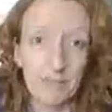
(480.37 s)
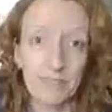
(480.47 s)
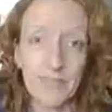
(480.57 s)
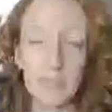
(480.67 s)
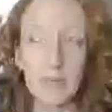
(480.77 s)

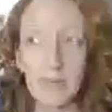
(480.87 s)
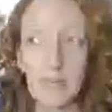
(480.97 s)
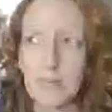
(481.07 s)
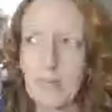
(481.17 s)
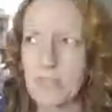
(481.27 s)
It's been a bit
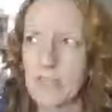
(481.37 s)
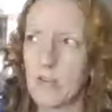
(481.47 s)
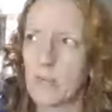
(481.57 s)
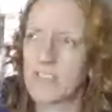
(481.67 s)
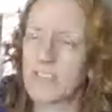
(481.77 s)
of a slow
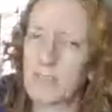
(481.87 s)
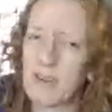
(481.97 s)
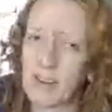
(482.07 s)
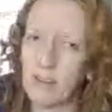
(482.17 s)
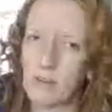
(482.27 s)
because it's bank
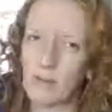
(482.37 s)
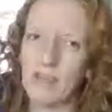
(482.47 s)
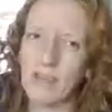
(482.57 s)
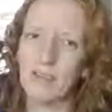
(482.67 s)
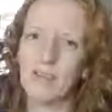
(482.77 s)
holiday
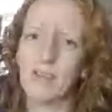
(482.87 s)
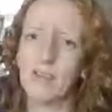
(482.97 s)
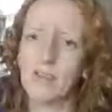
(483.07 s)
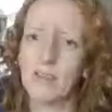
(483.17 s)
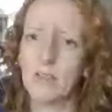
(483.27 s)
week
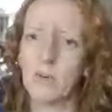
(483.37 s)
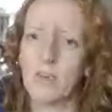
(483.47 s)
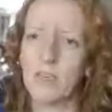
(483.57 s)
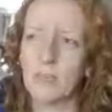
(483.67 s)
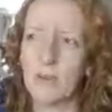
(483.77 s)
this week.
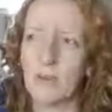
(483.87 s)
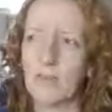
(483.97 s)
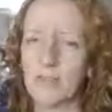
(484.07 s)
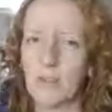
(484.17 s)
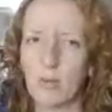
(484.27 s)
It's been a bit of a
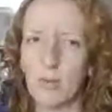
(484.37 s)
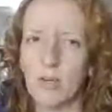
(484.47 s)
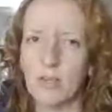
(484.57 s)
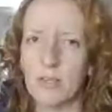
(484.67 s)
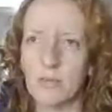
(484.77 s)
slow burner
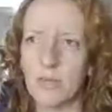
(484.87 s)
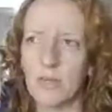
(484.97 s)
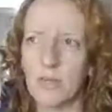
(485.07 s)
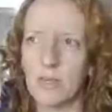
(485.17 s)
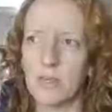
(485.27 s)
this
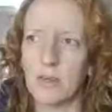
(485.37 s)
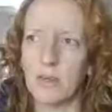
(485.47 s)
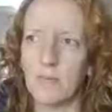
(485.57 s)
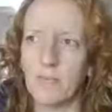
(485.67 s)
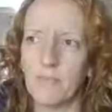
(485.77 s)
week.
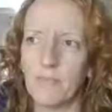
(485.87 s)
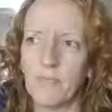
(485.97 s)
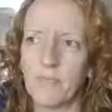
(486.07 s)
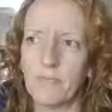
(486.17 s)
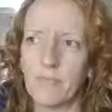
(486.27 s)

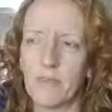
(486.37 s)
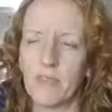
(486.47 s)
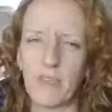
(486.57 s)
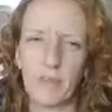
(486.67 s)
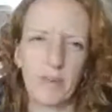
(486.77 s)
So
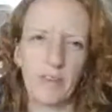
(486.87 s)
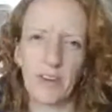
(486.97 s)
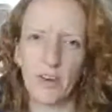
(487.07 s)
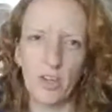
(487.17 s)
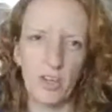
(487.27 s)
they had
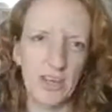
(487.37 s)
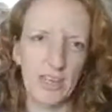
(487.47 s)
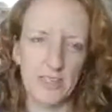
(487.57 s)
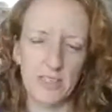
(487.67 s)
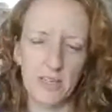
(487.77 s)
an early day
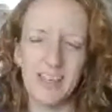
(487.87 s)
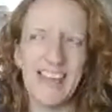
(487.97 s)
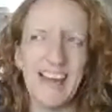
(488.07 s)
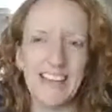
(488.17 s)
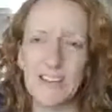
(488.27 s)
yesterday.
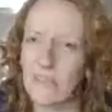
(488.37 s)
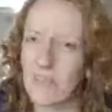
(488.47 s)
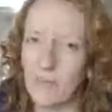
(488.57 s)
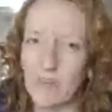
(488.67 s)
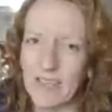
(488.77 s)
I didn't
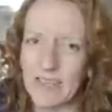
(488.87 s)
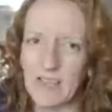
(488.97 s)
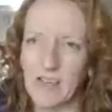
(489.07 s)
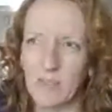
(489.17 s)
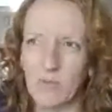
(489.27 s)
film it
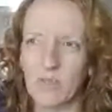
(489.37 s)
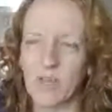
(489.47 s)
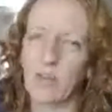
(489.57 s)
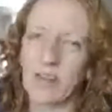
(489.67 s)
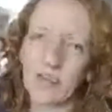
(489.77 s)
yesterday because there wasn't
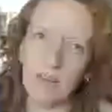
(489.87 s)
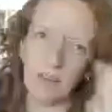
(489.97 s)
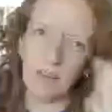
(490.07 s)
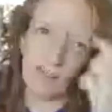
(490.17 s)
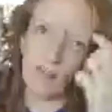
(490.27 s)
a great deal
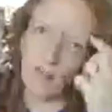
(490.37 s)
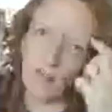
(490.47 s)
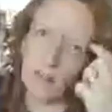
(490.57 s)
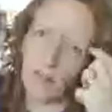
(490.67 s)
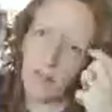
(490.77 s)
to film.
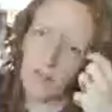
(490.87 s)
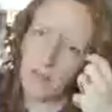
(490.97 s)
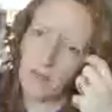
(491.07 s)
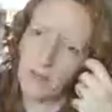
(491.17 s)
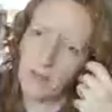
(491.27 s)

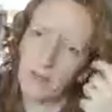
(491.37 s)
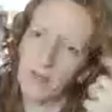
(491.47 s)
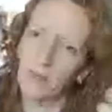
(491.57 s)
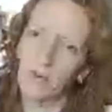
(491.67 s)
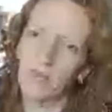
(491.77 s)

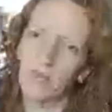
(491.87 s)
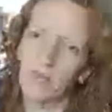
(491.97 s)
But